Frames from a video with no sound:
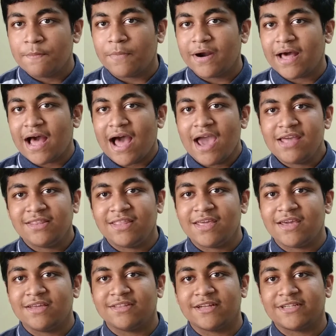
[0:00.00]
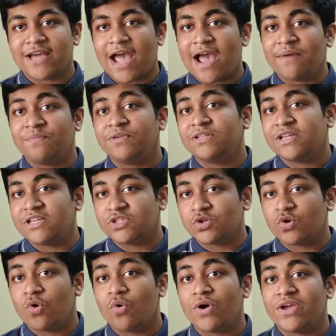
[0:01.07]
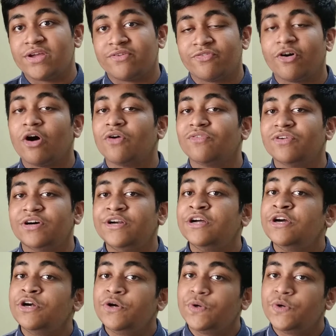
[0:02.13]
but I think that Apple is going forward